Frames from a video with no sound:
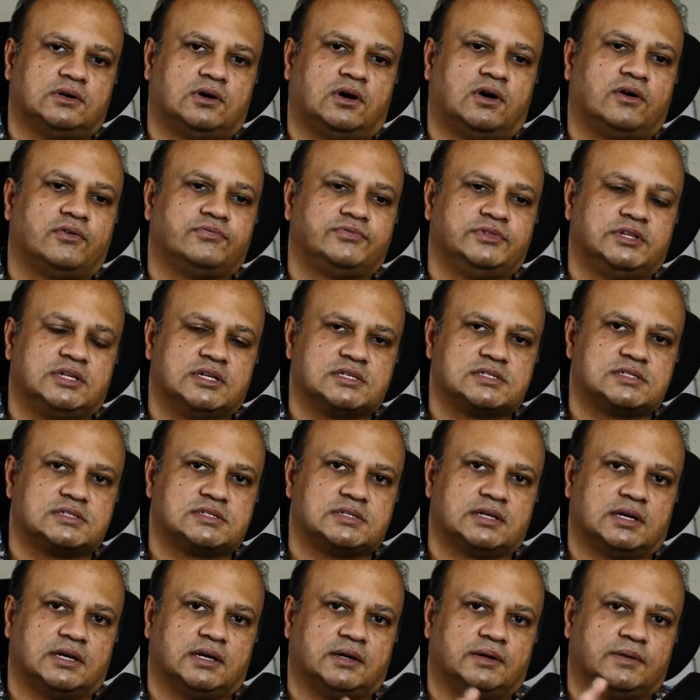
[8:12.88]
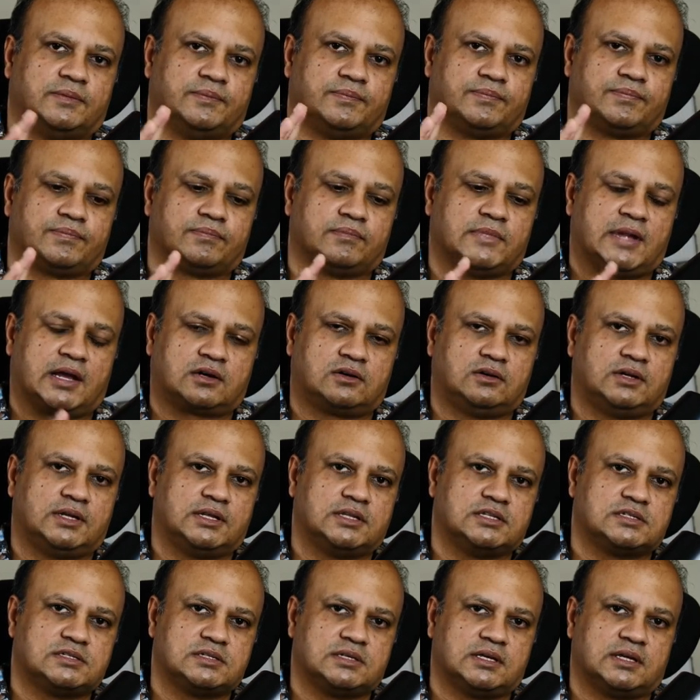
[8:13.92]
of this macro
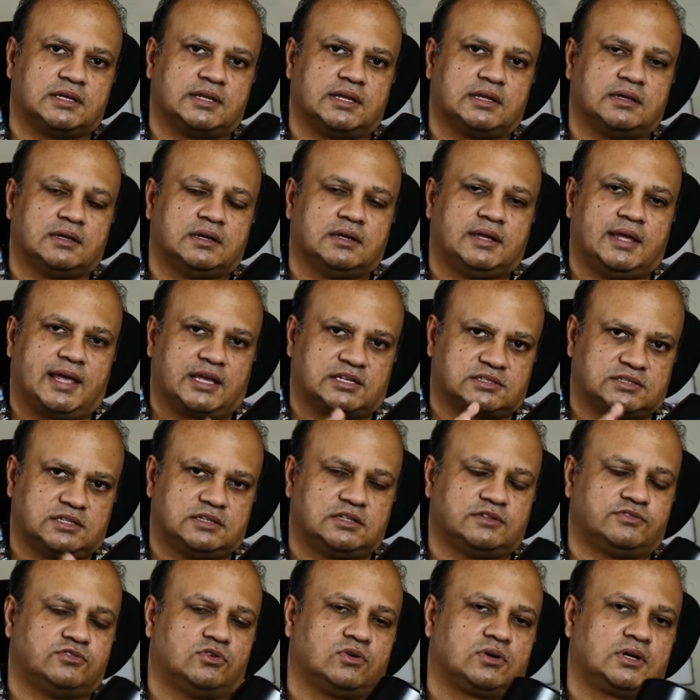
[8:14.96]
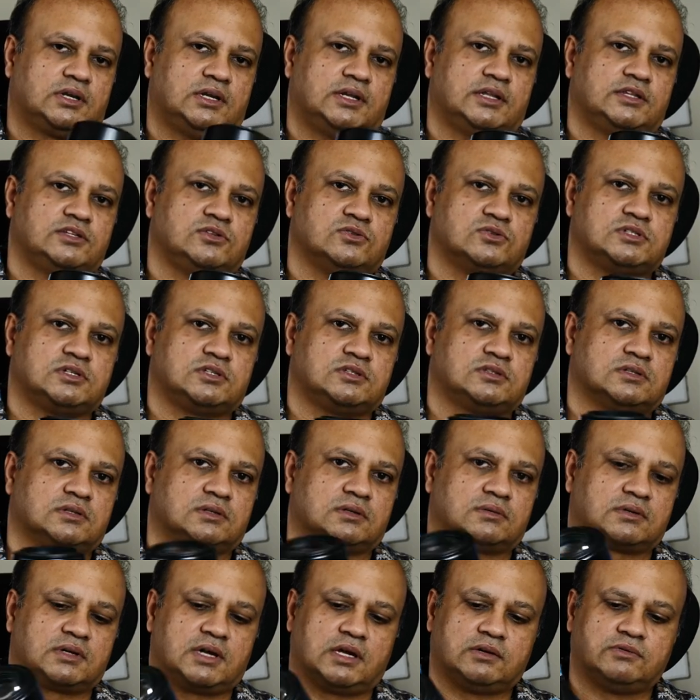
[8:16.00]
lens and extend the focal length using
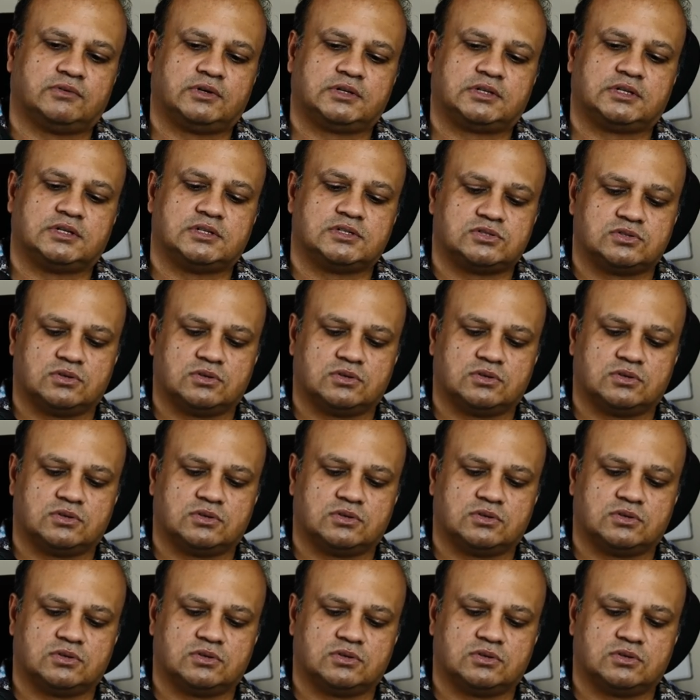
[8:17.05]
the converters.